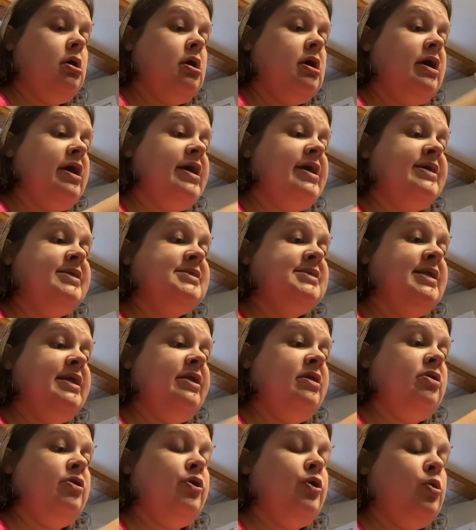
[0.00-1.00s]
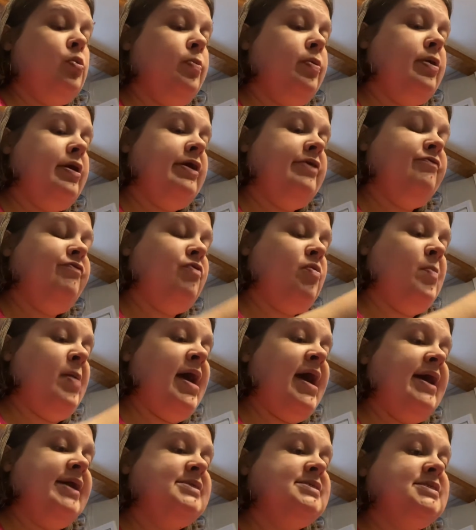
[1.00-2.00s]
I just need a little break from
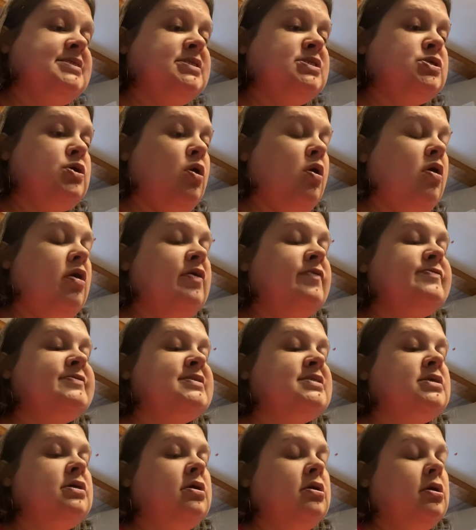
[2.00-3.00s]
hats and scarves.